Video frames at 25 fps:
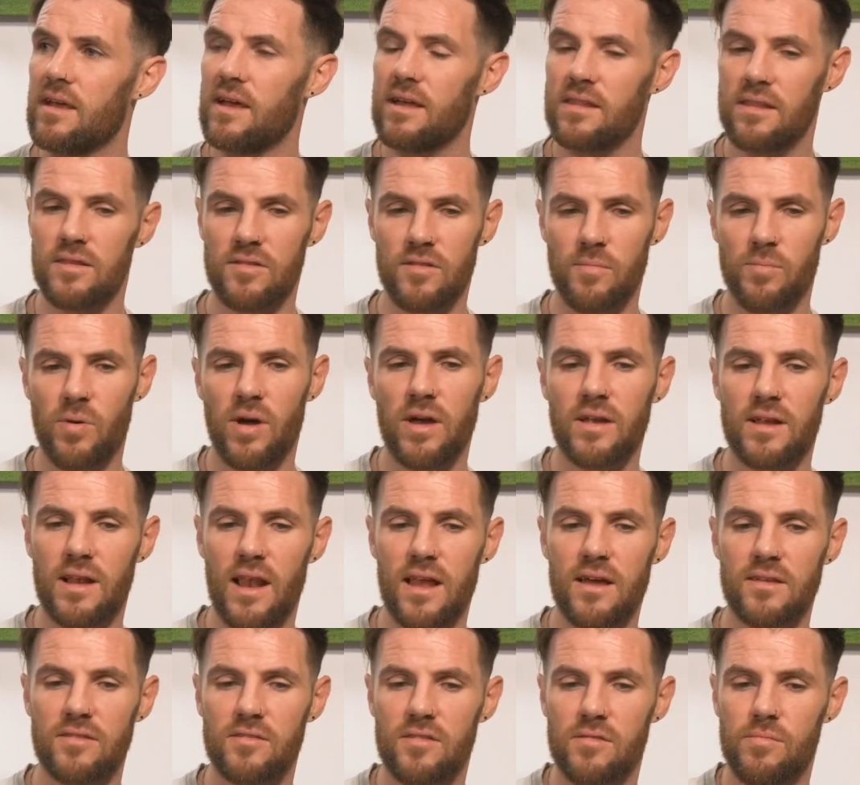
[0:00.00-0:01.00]
Mm. There's a pint
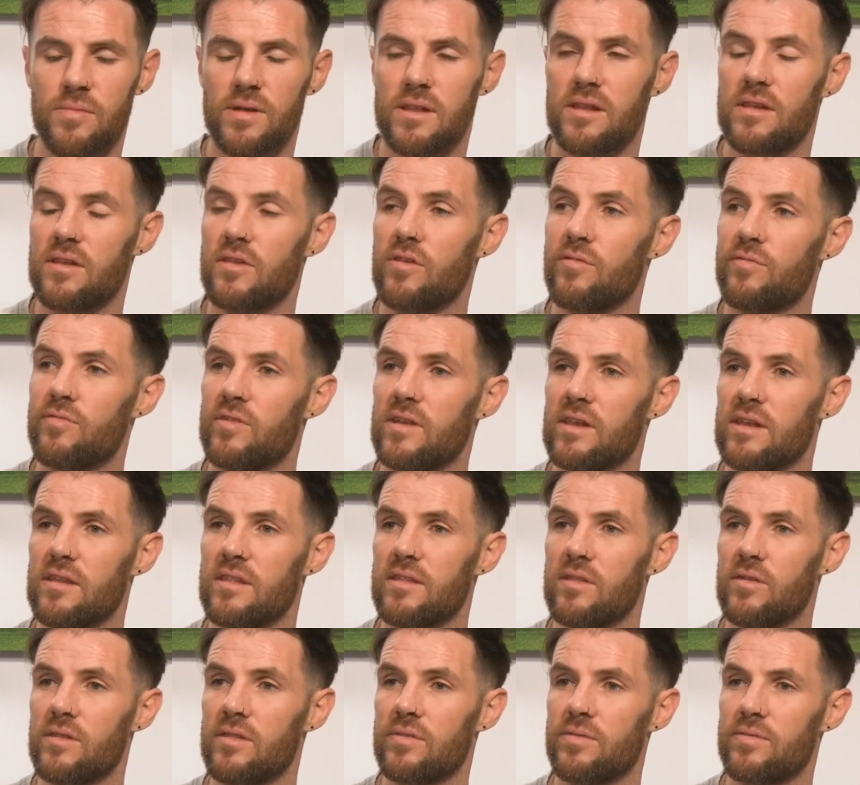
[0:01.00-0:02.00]
glass in the middle, and you fill it,
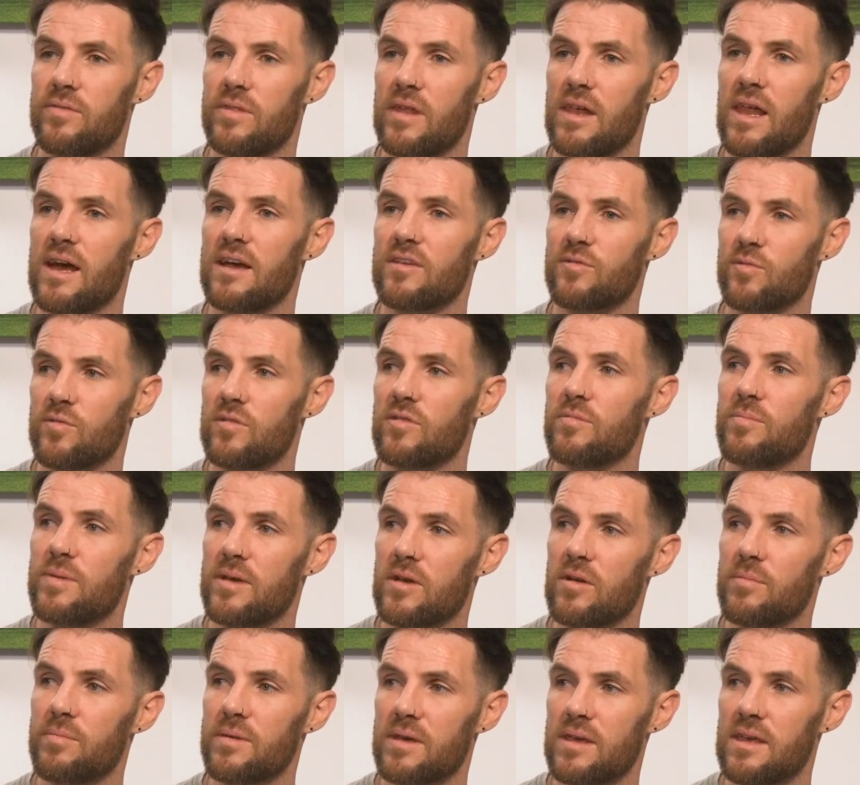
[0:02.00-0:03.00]
and the, the last one to
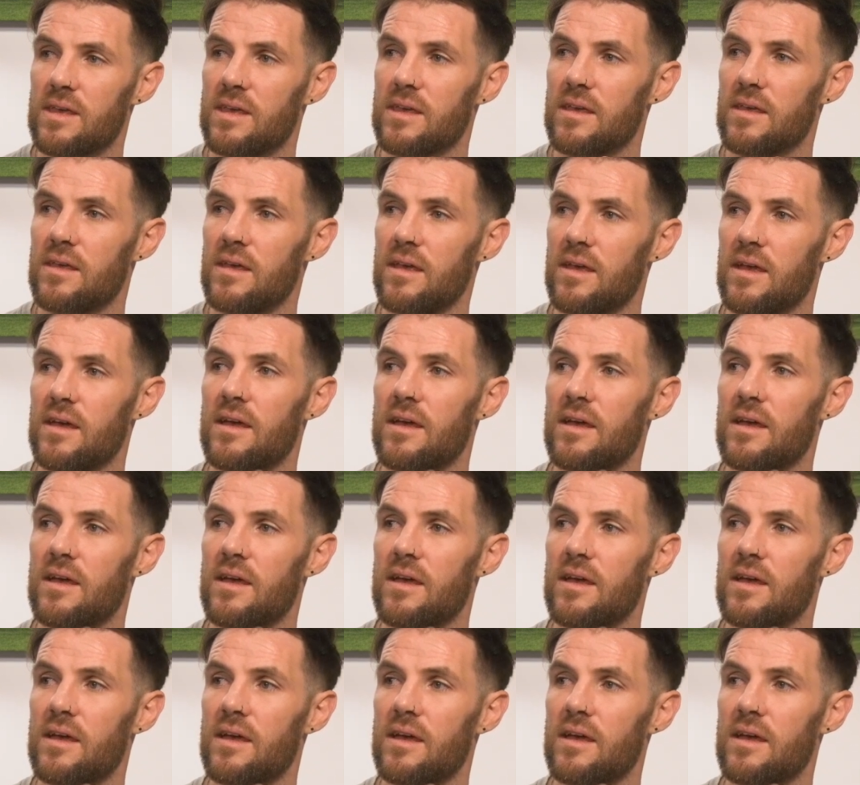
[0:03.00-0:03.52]
pick up a king